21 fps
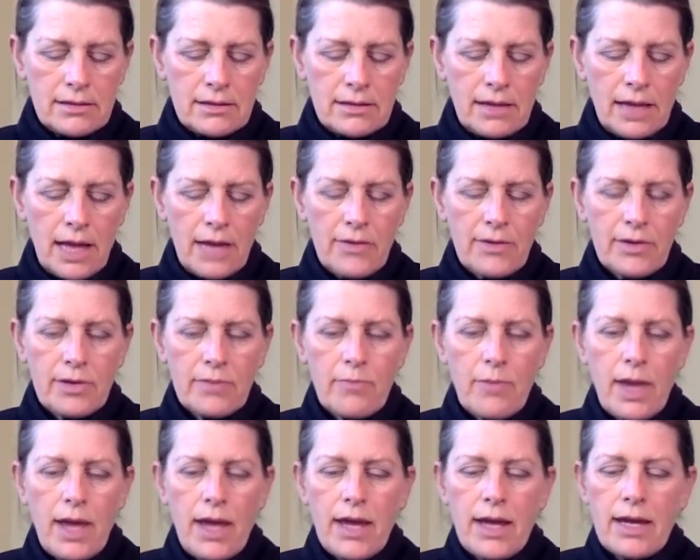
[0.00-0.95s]
allow your
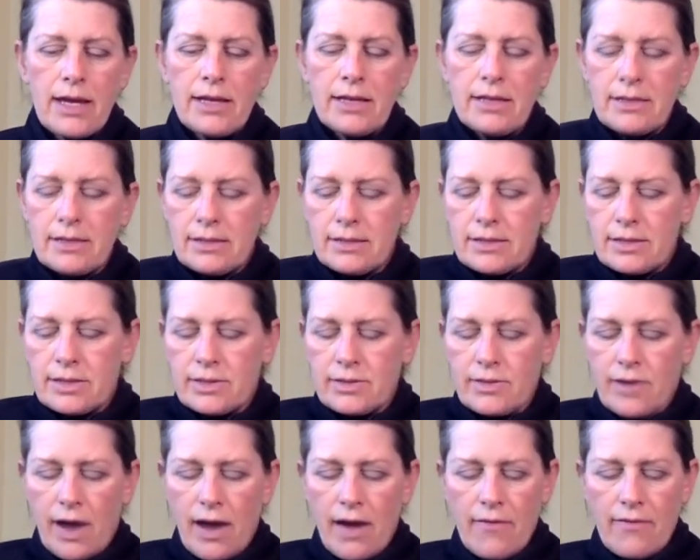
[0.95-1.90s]
mind to
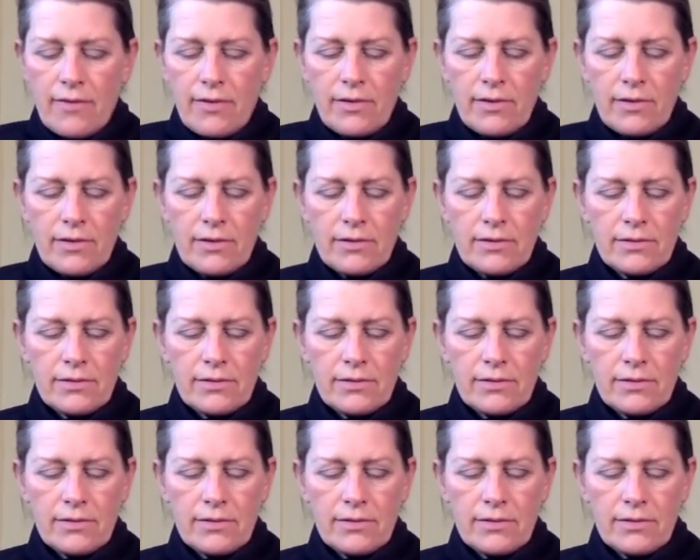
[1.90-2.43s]
travel.